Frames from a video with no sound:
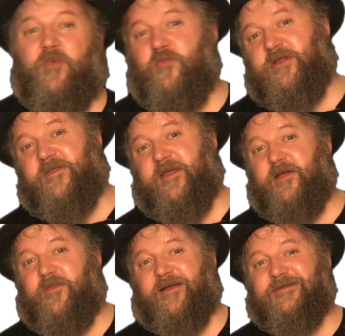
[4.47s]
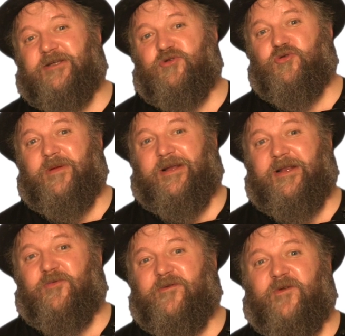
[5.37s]
And when we think about social
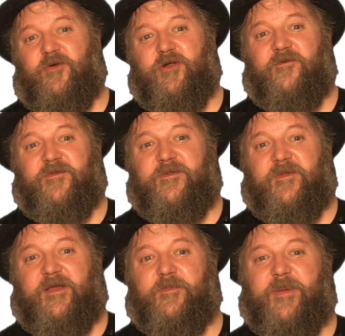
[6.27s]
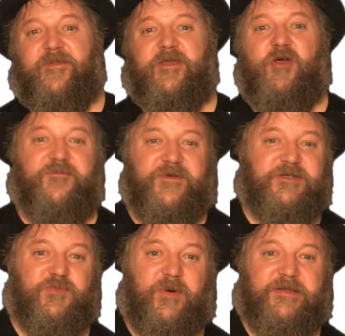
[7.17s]
media, we very often think about the
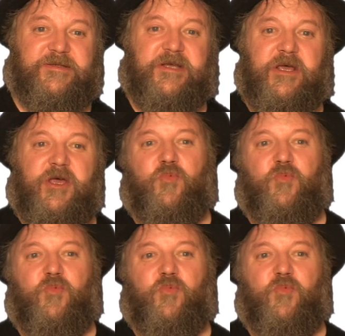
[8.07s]
obvious ones.